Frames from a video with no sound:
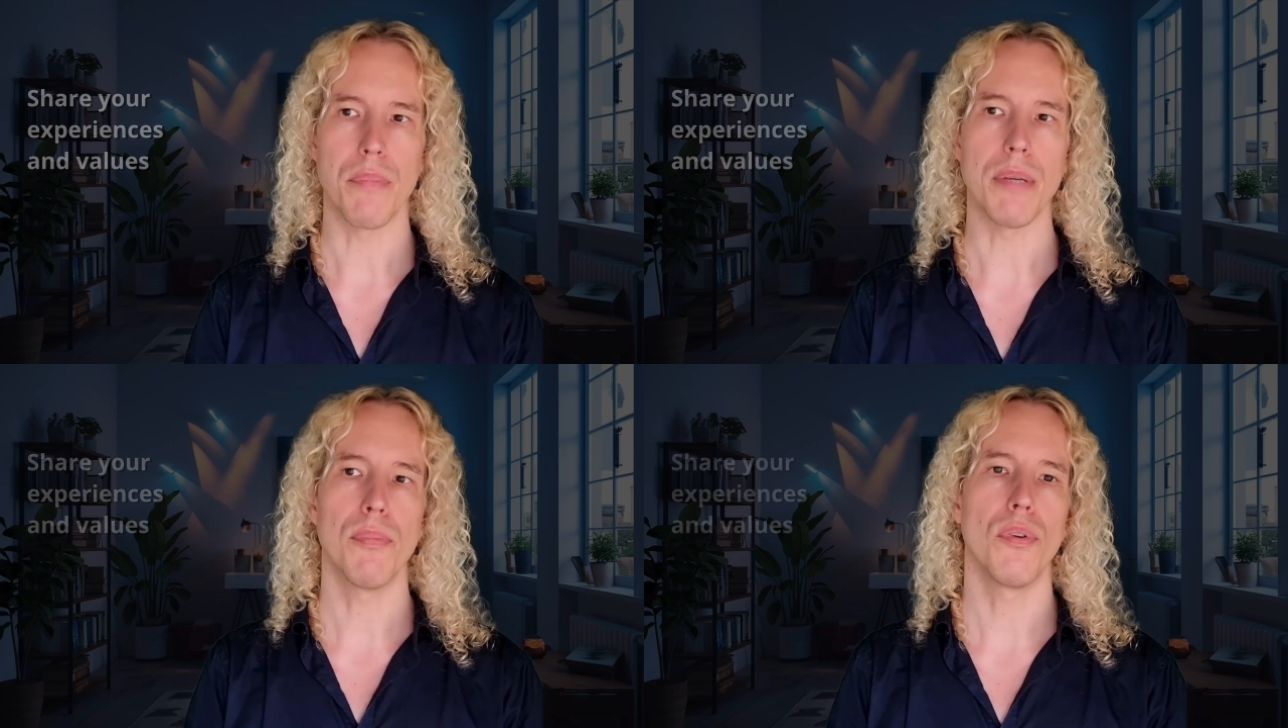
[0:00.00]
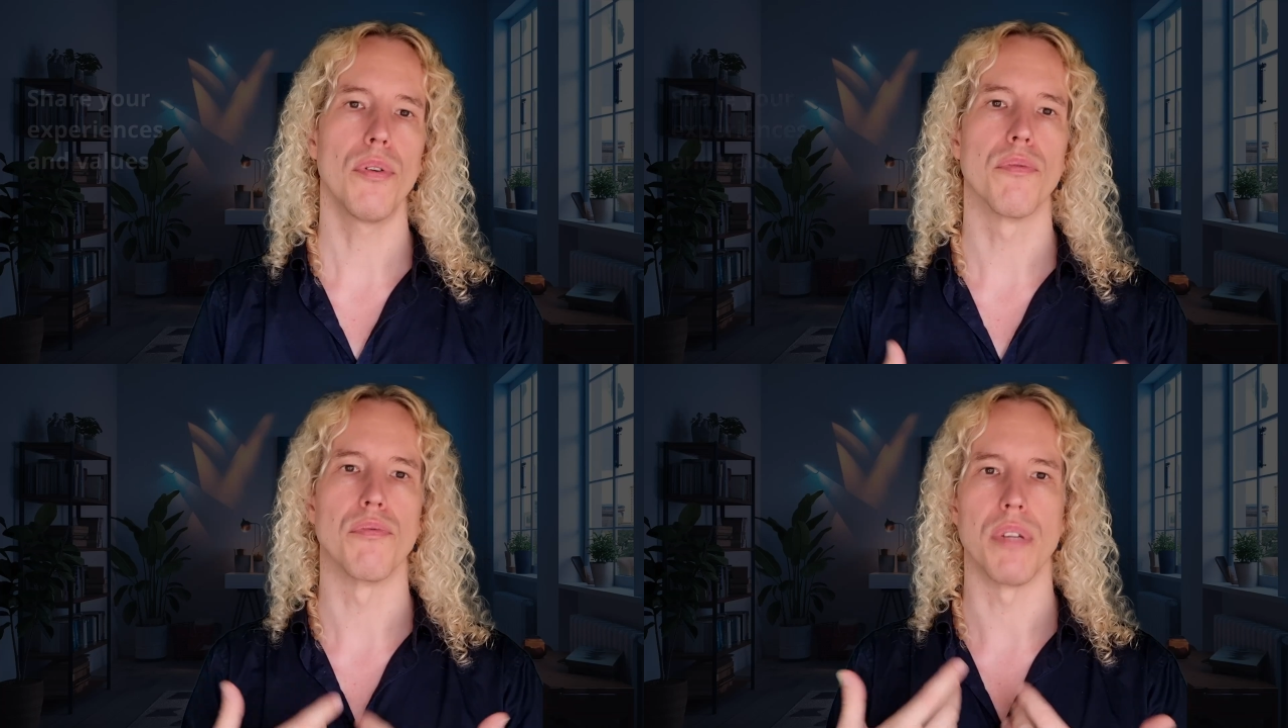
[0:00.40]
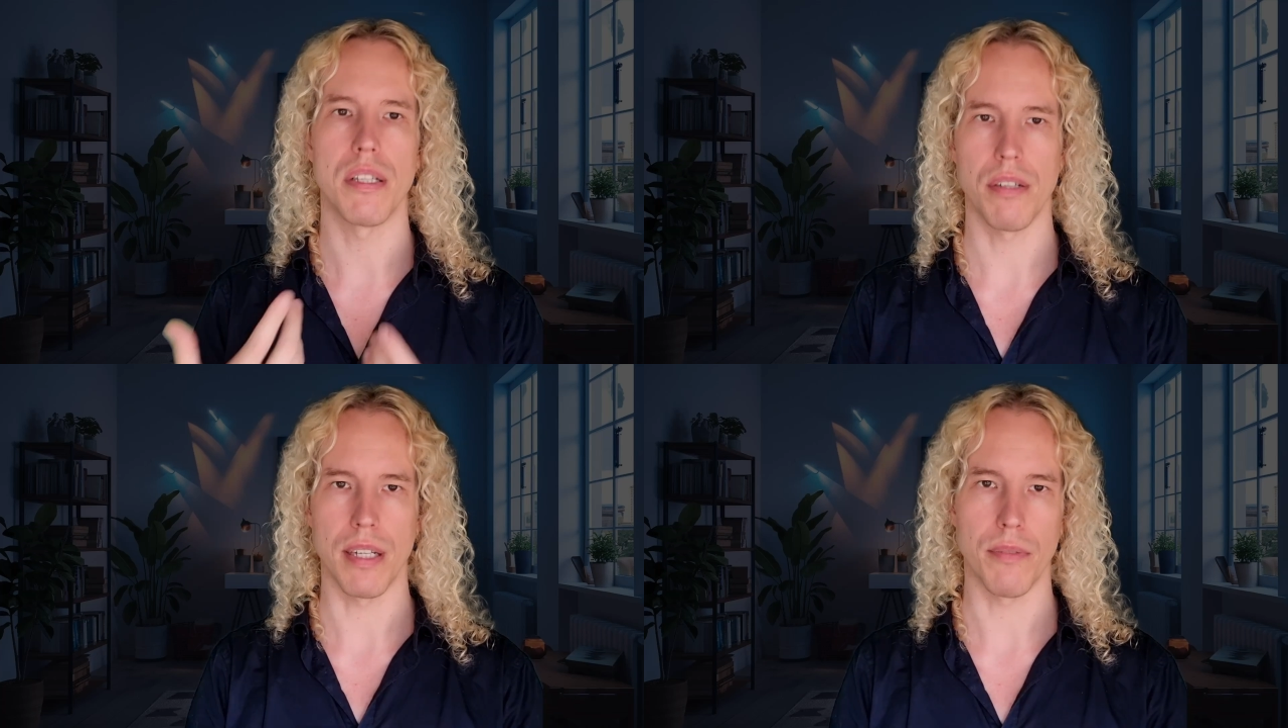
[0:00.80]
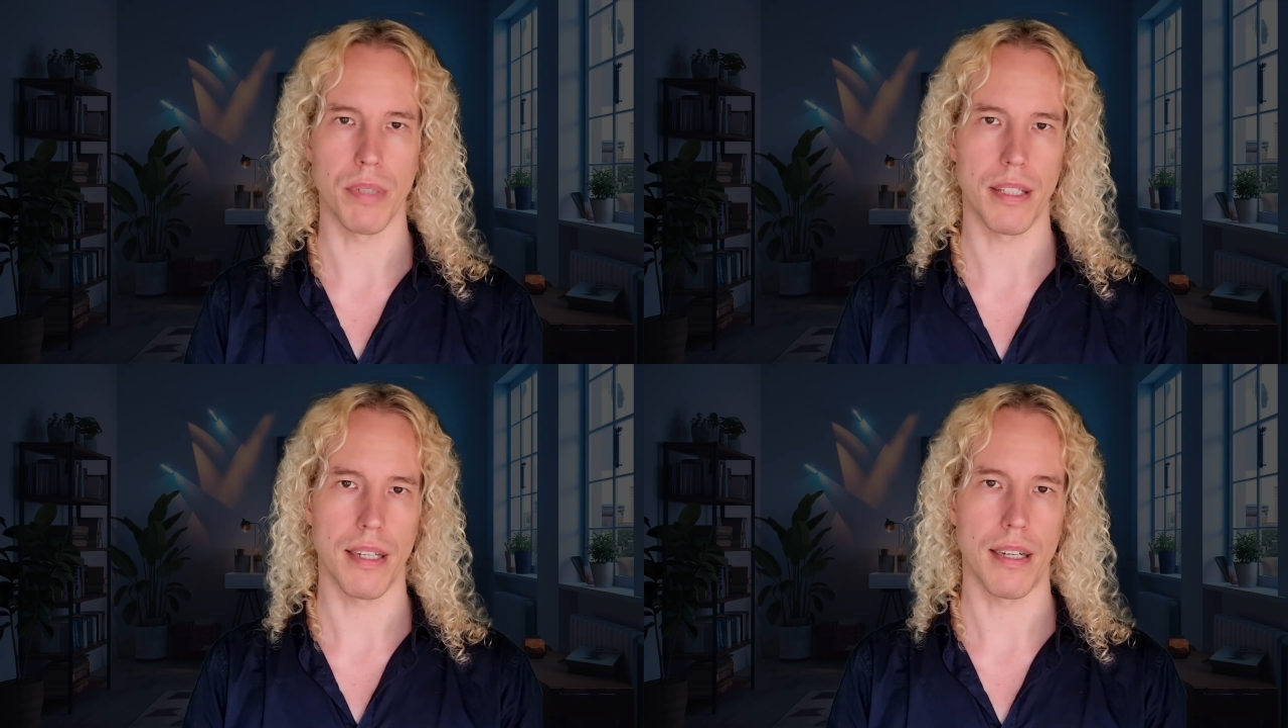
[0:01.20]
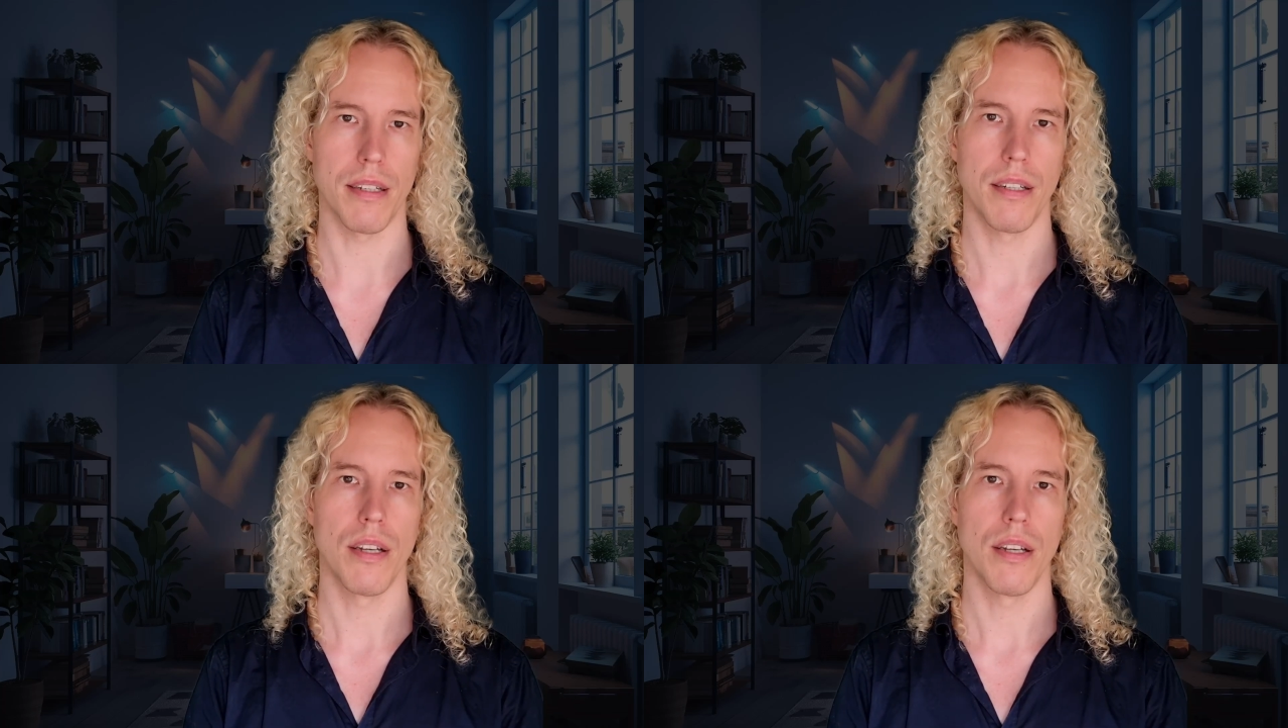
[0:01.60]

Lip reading: people who resonate with that